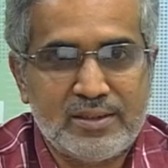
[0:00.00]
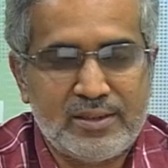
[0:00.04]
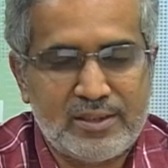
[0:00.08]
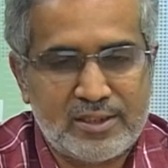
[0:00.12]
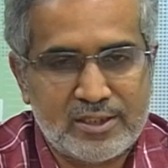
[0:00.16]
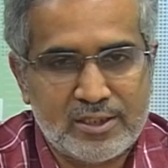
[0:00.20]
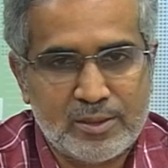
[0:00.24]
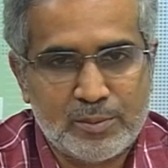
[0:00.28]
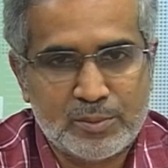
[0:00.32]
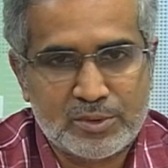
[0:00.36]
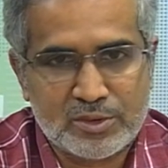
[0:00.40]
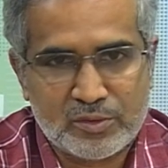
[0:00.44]
in
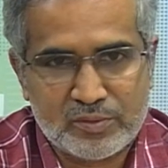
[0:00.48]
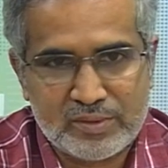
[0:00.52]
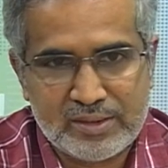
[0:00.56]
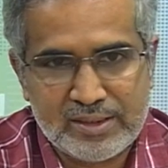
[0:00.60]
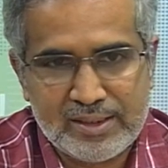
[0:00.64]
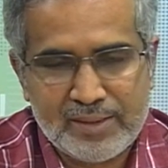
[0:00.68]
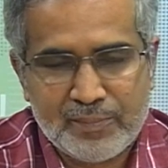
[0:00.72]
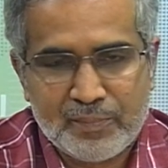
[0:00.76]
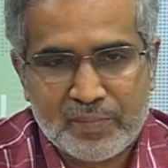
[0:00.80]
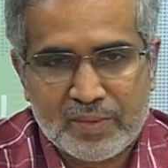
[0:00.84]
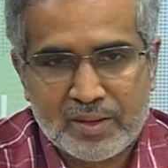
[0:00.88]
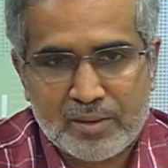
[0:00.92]
terms of
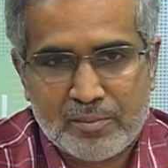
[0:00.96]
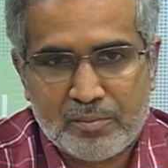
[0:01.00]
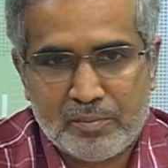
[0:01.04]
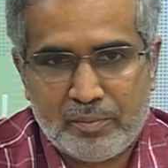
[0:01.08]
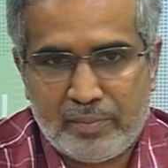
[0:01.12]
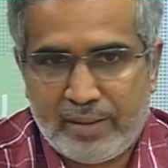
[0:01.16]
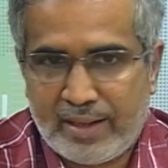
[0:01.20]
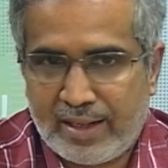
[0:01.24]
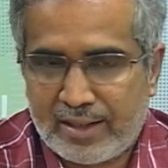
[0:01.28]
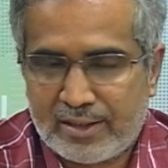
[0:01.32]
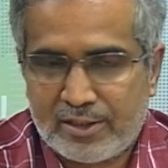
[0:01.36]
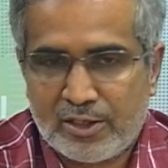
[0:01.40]
the
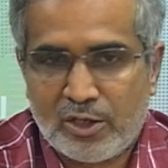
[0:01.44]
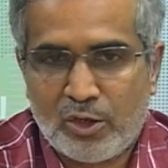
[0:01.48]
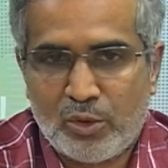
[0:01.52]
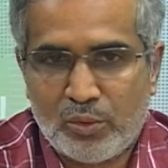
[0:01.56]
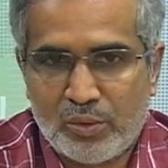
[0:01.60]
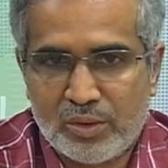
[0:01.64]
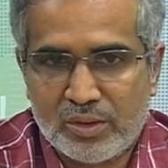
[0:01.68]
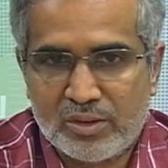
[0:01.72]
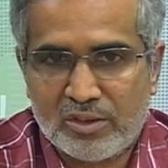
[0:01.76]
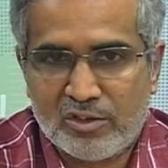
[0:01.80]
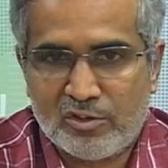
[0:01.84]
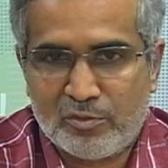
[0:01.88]

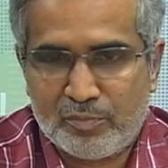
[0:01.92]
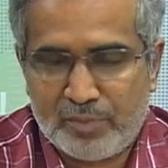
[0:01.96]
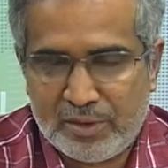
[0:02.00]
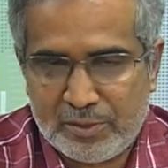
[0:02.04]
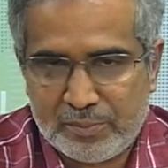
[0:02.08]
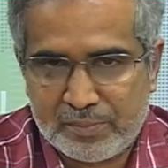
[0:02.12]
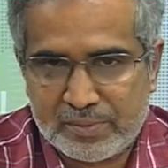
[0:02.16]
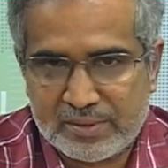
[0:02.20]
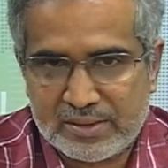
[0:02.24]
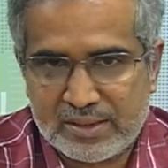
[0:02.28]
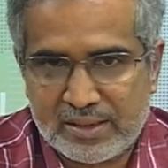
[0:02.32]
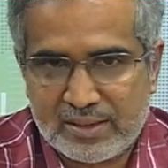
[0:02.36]
background of
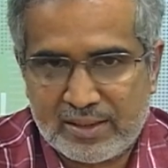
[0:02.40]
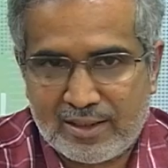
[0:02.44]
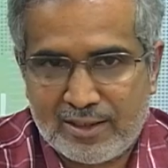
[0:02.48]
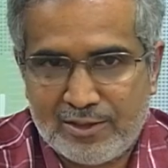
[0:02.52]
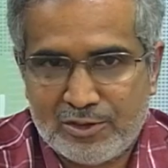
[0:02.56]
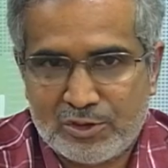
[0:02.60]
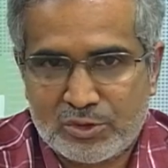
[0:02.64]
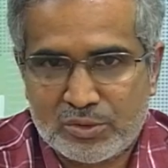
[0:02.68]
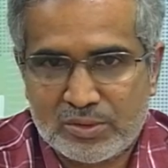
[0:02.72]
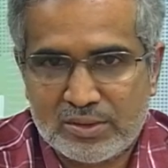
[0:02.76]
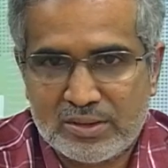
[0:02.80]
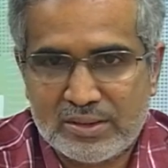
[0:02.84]
people, the
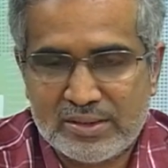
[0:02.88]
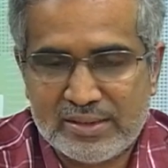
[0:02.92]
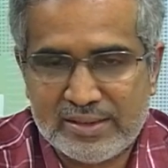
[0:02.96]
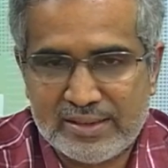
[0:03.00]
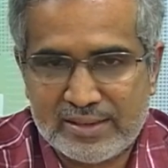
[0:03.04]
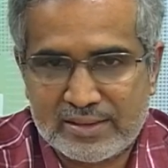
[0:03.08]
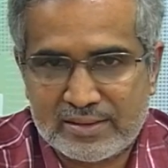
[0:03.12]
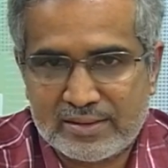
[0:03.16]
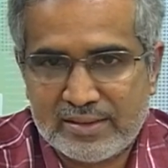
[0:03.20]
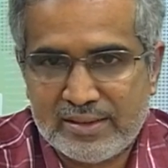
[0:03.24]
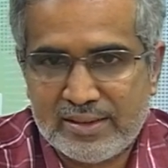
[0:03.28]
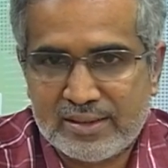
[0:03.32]
cultural,
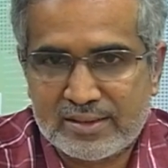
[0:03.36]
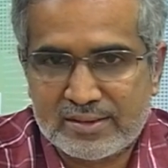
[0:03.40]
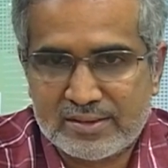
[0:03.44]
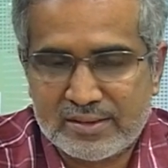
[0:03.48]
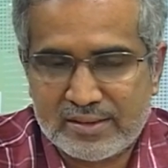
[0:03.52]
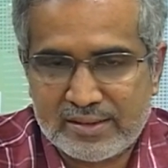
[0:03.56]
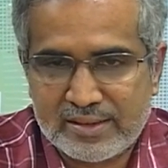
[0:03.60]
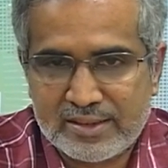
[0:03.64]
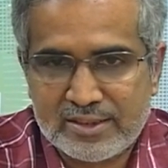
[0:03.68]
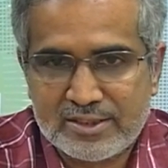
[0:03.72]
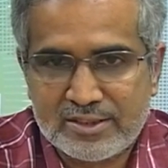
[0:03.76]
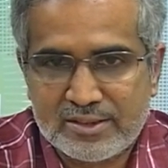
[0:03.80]
the ethnic,
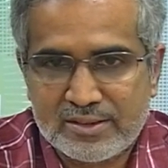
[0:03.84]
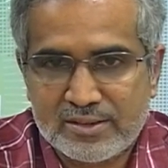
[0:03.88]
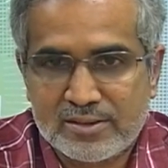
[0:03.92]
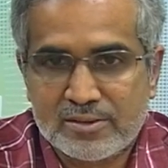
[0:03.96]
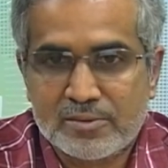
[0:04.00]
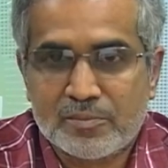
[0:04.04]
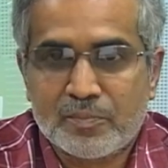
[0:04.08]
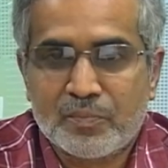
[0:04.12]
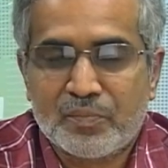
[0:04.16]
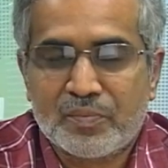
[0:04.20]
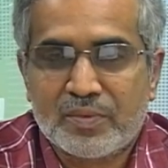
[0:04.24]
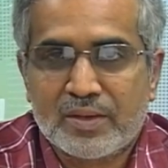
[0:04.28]
the
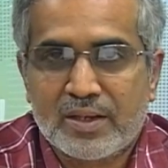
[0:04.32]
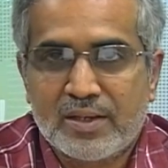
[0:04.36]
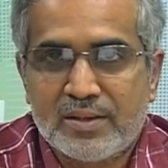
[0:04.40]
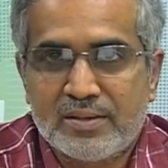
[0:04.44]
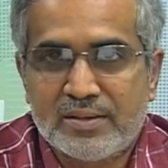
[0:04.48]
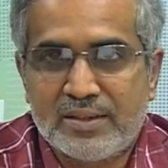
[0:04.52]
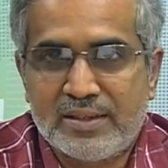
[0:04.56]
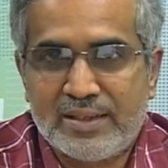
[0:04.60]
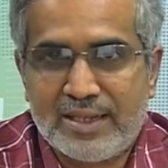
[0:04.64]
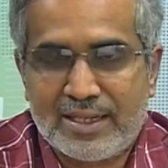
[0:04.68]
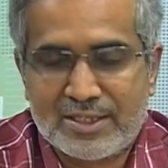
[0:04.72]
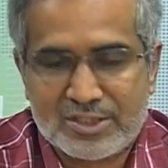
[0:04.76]
racial,
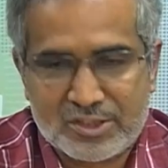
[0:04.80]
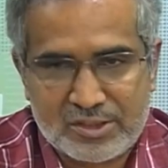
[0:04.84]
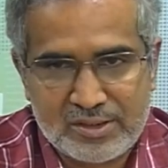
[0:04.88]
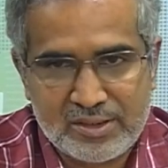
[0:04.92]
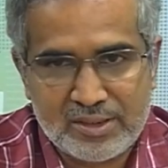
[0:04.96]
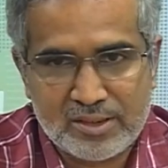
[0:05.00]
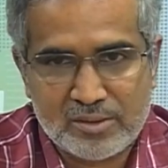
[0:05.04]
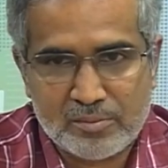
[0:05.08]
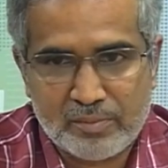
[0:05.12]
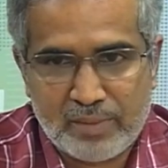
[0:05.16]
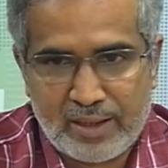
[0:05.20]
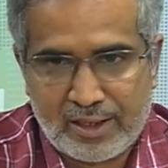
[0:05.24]
the
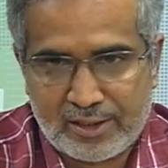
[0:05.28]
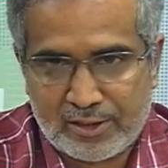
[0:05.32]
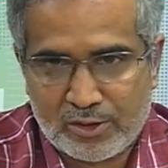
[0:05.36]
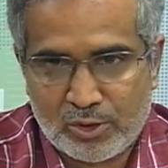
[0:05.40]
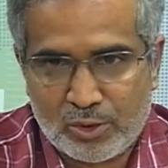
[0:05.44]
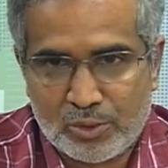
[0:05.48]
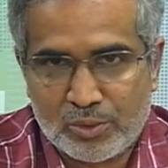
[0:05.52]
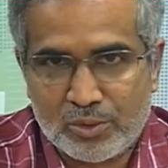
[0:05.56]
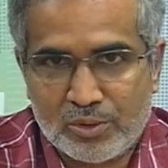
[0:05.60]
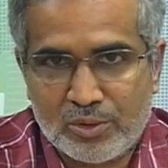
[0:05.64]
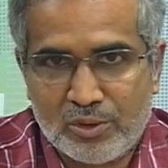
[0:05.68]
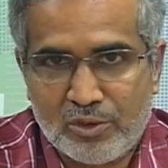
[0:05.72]
national
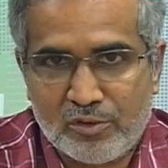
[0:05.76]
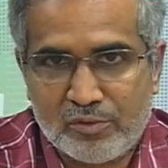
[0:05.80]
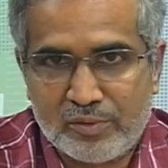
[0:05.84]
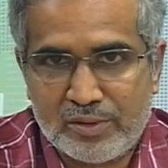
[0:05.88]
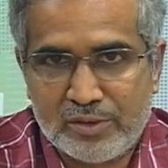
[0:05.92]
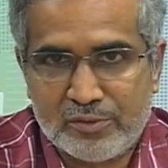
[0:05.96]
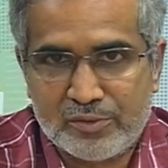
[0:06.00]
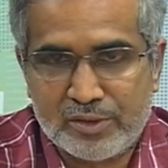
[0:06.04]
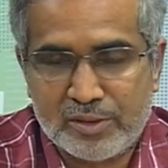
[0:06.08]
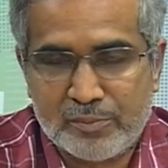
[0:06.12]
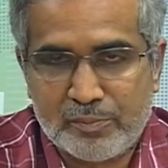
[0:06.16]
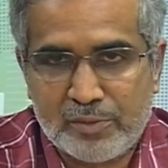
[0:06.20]
background of
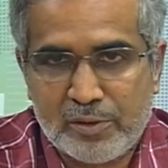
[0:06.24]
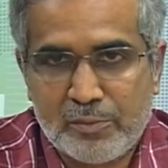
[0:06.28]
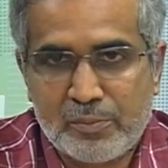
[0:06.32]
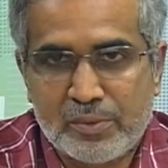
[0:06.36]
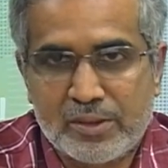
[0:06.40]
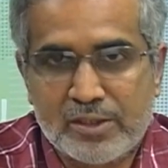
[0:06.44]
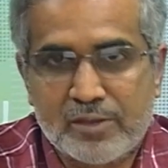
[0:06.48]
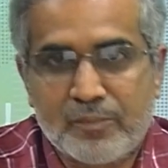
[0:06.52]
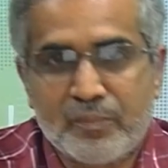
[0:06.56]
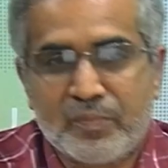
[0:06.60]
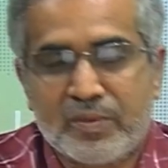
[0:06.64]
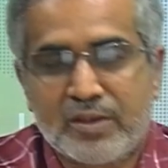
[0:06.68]
different
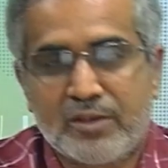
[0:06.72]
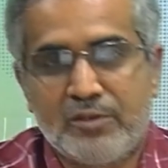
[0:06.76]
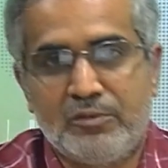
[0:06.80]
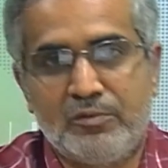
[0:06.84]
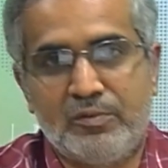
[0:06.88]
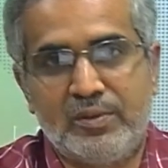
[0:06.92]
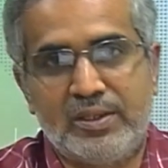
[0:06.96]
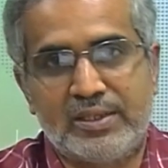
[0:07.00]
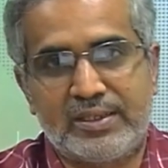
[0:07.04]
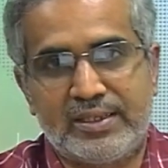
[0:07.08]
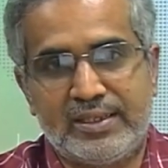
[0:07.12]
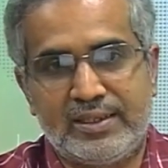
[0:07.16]
people
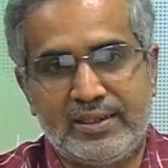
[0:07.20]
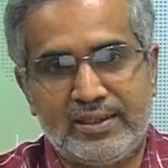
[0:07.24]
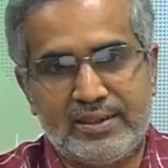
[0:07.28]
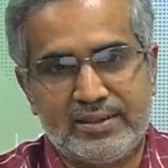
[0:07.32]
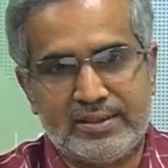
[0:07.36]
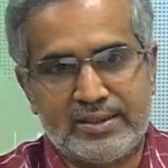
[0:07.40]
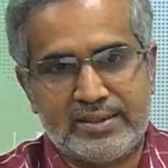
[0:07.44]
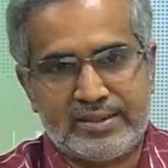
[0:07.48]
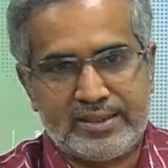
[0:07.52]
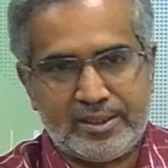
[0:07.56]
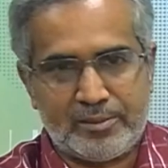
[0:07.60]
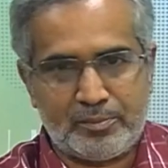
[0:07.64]
working
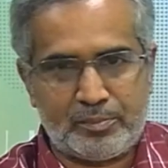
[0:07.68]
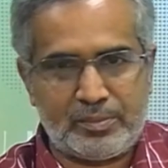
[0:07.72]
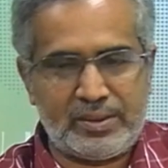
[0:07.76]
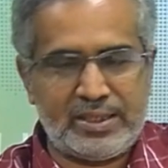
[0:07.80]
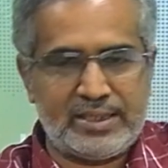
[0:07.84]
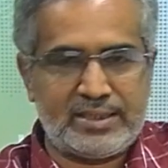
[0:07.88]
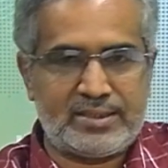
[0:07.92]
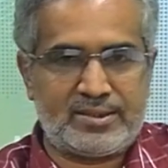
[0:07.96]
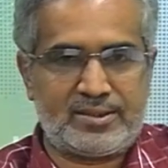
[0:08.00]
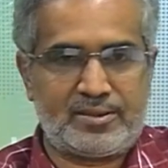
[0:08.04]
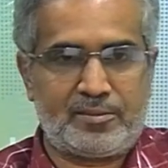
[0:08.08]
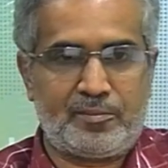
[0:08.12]
in the same
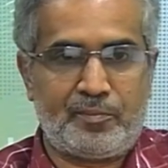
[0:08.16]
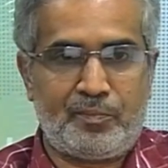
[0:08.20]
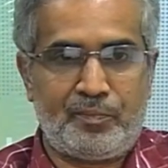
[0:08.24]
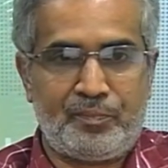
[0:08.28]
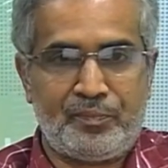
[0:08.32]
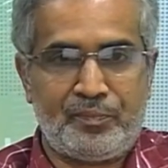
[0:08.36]
place.